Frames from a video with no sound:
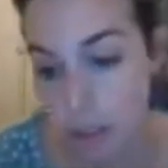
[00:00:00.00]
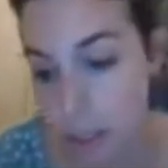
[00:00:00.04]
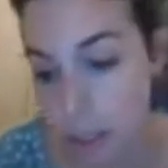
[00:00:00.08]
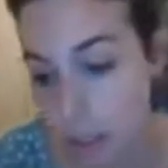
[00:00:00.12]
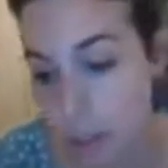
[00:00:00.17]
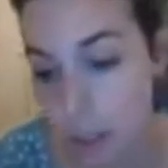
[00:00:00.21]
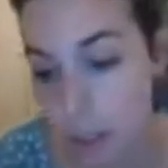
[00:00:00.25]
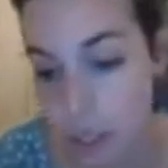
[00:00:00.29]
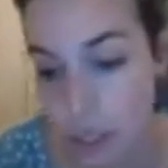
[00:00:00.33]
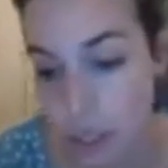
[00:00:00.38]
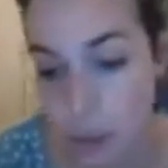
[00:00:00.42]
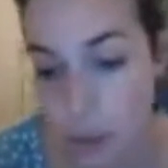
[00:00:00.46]

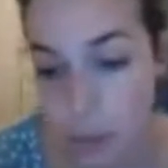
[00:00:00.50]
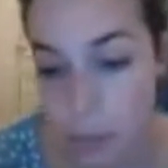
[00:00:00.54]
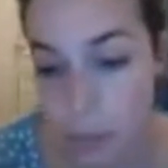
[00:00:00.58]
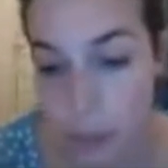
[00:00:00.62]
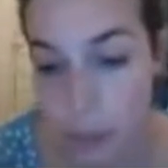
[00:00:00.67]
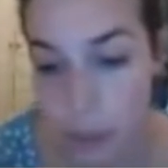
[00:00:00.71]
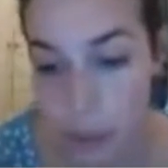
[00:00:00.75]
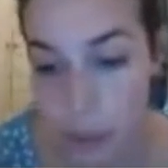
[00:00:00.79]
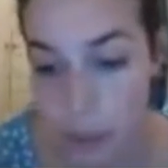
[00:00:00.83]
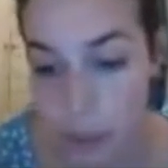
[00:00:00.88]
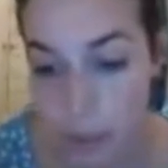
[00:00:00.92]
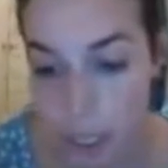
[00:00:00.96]
the original
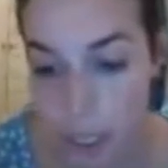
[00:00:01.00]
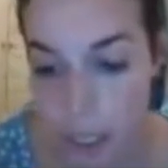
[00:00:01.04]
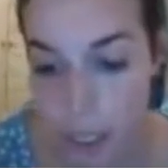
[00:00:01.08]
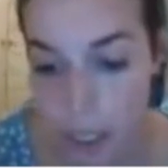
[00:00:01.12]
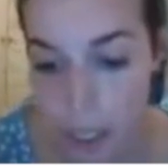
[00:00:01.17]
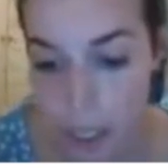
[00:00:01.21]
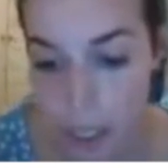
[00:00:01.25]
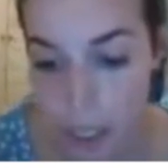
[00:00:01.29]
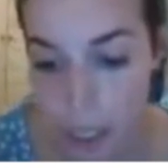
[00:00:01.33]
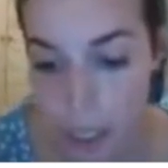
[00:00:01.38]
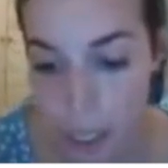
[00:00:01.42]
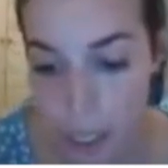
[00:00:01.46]

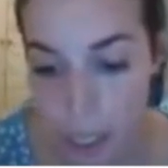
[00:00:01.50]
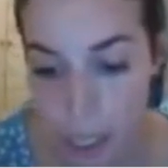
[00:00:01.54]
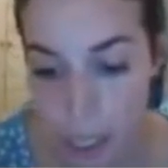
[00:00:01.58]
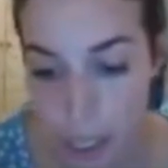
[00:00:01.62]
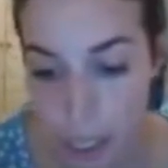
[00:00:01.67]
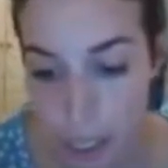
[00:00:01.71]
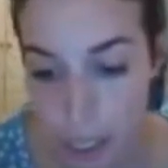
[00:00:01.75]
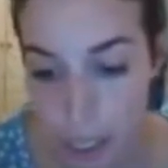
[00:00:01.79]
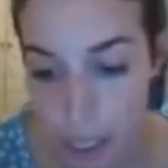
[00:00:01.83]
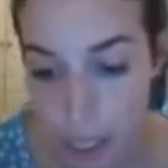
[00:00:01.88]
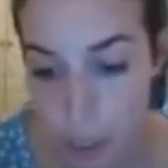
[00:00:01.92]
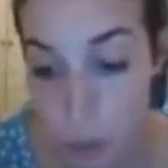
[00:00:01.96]
motivation to
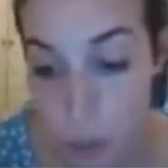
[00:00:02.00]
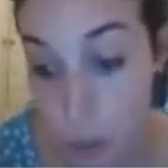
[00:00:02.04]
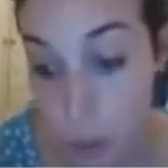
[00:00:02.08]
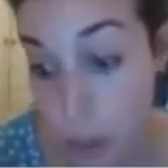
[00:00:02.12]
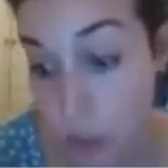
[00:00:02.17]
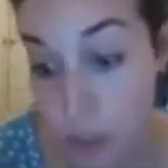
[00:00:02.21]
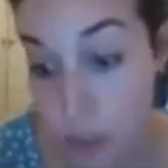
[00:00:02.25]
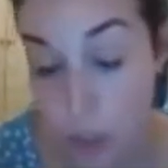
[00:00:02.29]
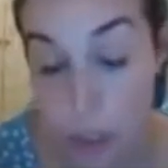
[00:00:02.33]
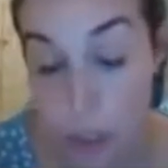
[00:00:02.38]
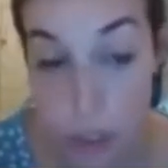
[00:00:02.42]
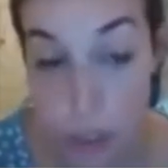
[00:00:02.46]
study this
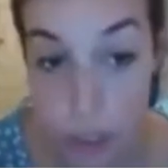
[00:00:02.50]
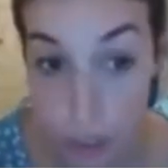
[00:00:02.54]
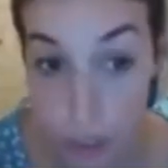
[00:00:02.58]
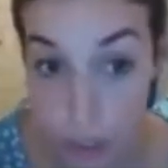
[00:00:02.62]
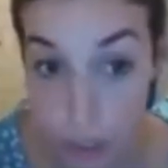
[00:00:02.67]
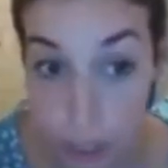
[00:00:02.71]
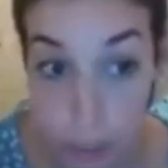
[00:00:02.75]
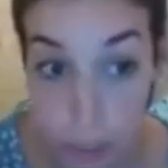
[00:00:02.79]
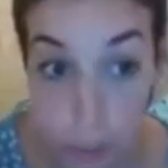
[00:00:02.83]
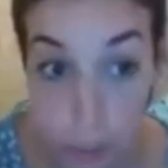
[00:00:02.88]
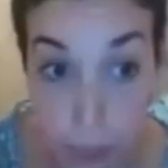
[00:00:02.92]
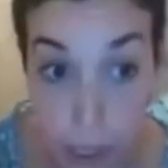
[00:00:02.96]
was for
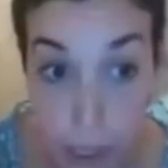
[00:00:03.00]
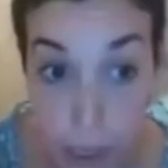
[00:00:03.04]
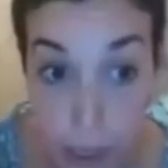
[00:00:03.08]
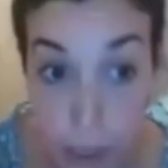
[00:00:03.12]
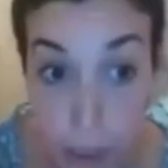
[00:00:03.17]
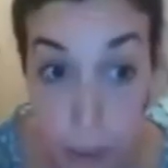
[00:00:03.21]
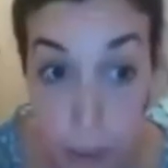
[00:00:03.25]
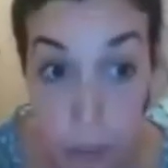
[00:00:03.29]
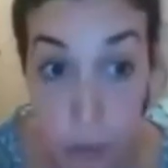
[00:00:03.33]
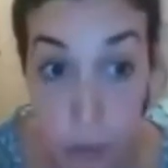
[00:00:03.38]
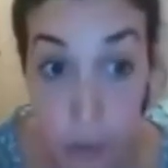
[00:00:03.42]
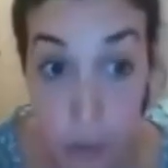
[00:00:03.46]
curves in
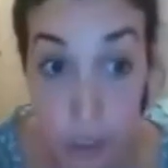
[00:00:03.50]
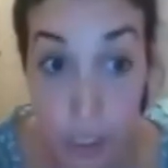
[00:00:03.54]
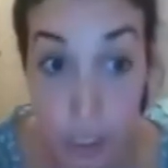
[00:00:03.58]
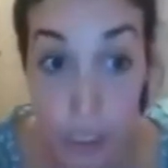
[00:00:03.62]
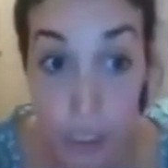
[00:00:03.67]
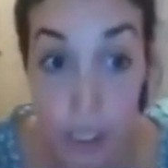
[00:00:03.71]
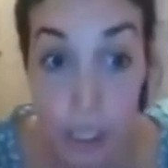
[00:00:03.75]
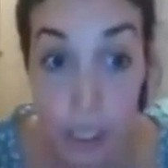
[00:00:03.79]
P2,